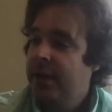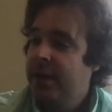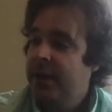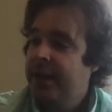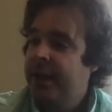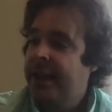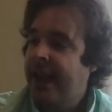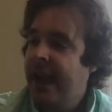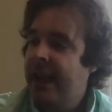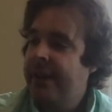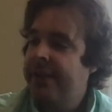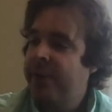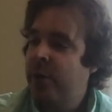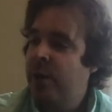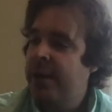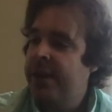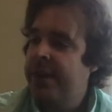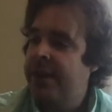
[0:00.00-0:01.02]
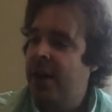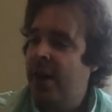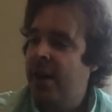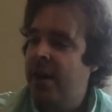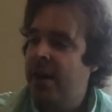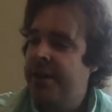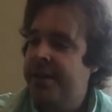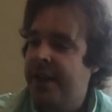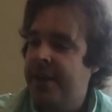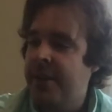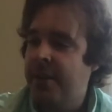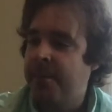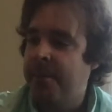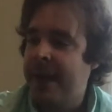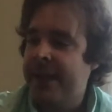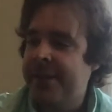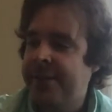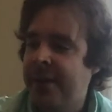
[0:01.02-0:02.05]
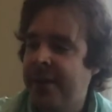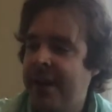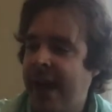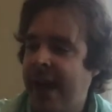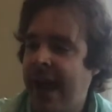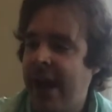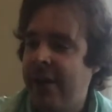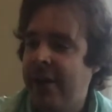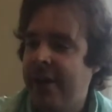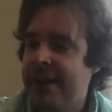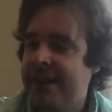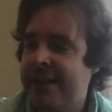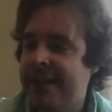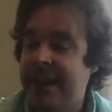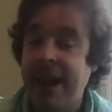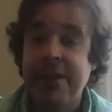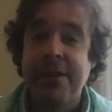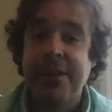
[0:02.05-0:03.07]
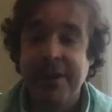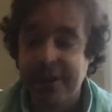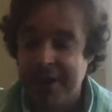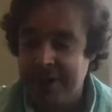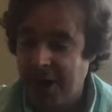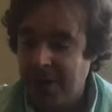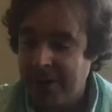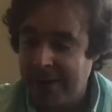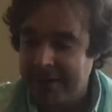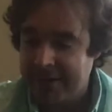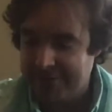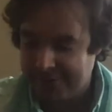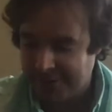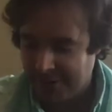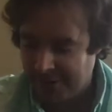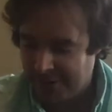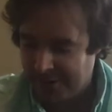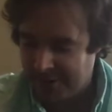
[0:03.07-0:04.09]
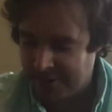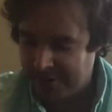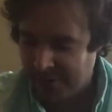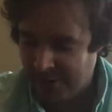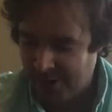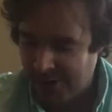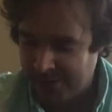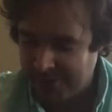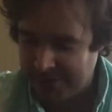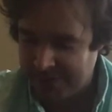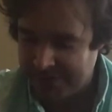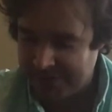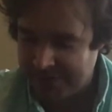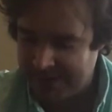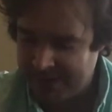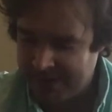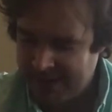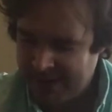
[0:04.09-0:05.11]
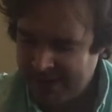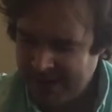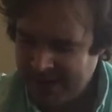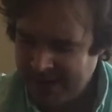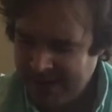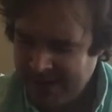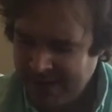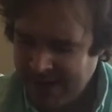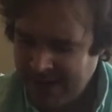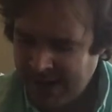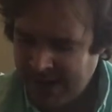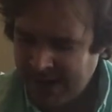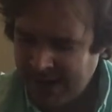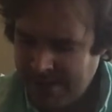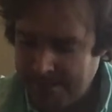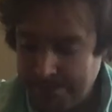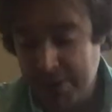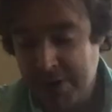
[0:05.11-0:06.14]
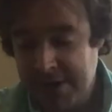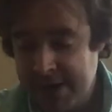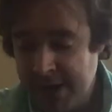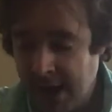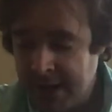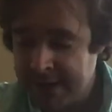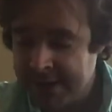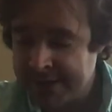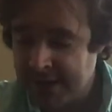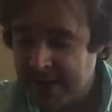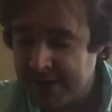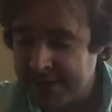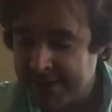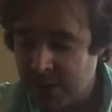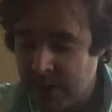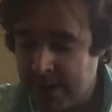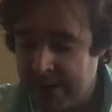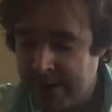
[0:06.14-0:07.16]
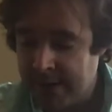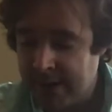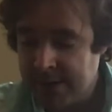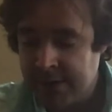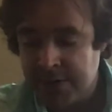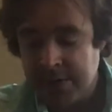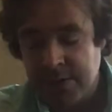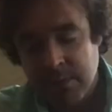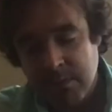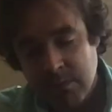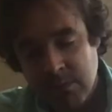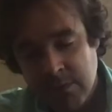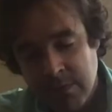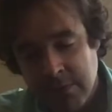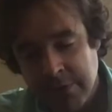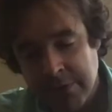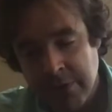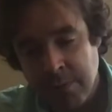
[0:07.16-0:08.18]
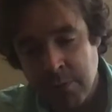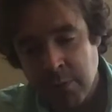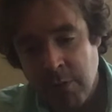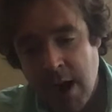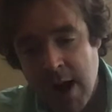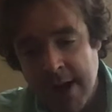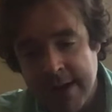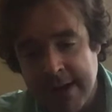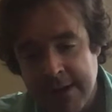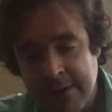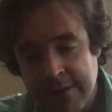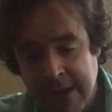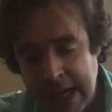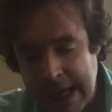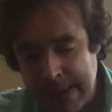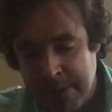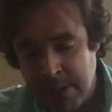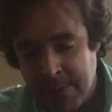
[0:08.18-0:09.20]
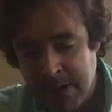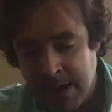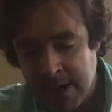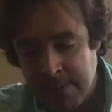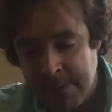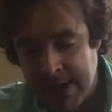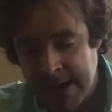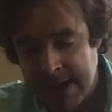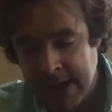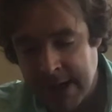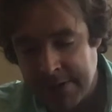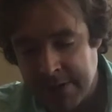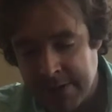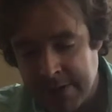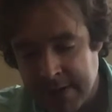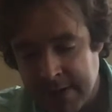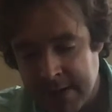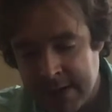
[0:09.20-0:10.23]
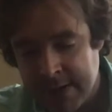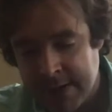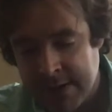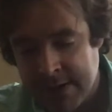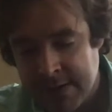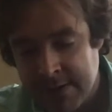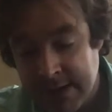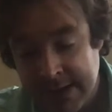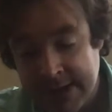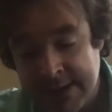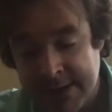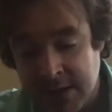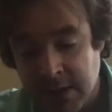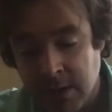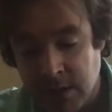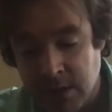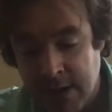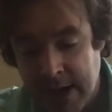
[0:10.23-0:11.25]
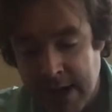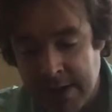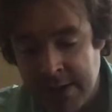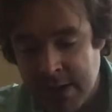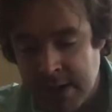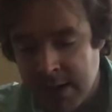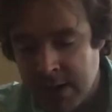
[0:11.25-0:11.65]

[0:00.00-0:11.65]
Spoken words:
The California Dolls and their best friend Harry. Together they're going for all the marbles. Burt Young is also in this from Rocky fame, among many other things. He's still around.